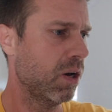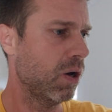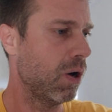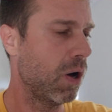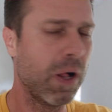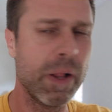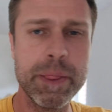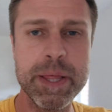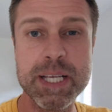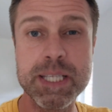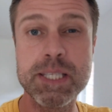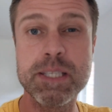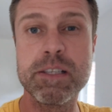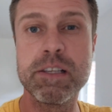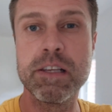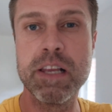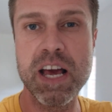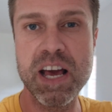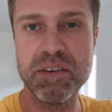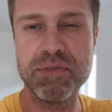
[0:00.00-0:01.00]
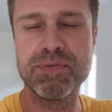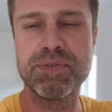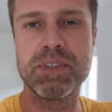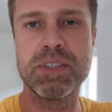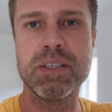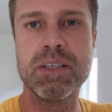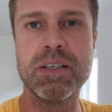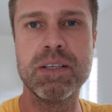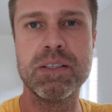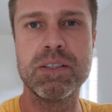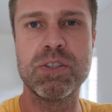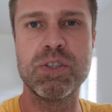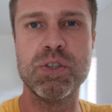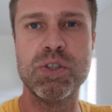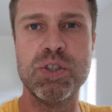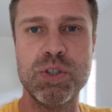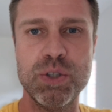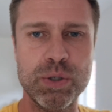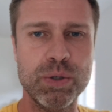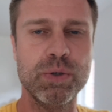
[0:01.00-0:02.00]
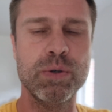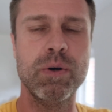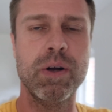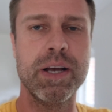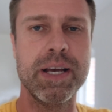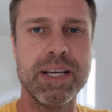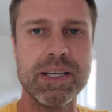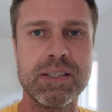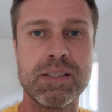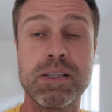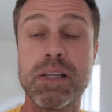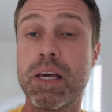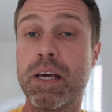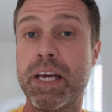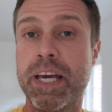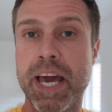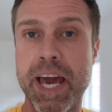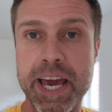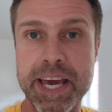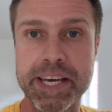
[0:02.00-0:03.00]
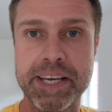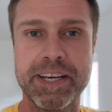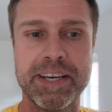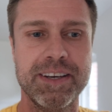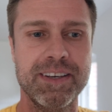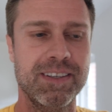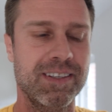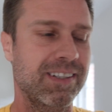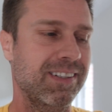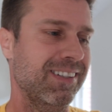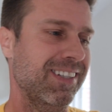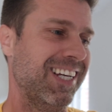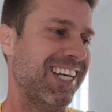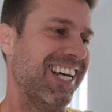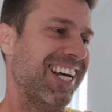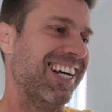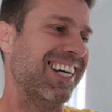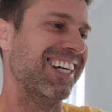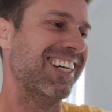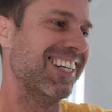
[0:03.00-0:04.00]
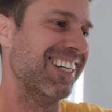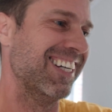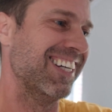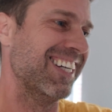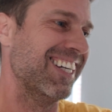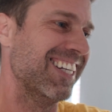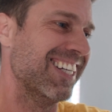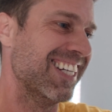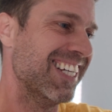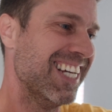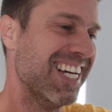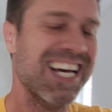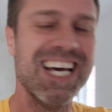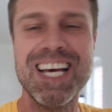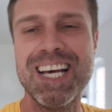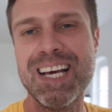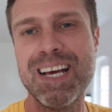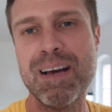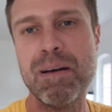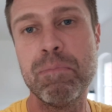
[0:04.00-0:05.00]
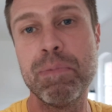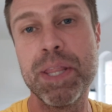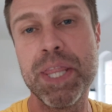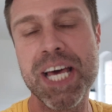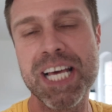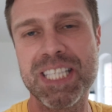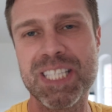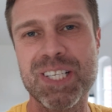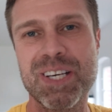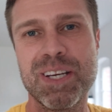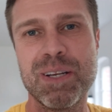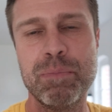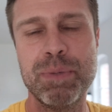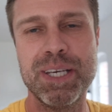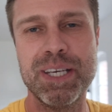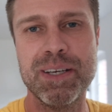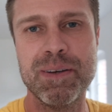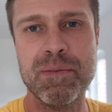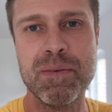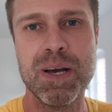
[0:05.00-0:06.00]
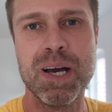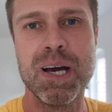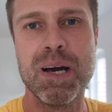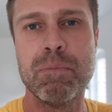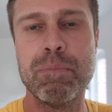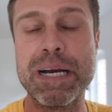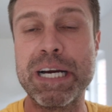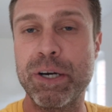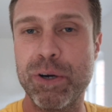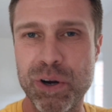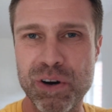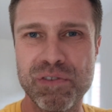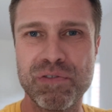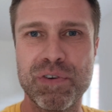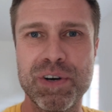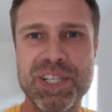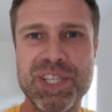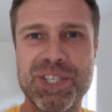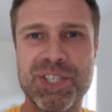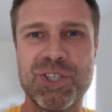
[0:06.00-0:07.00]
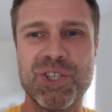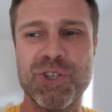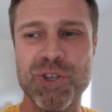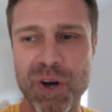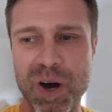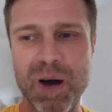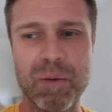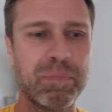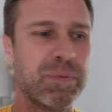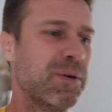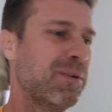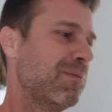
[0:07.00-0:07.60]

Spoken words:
All that's left to do is the cake. But that's going to be my girlfriend's job.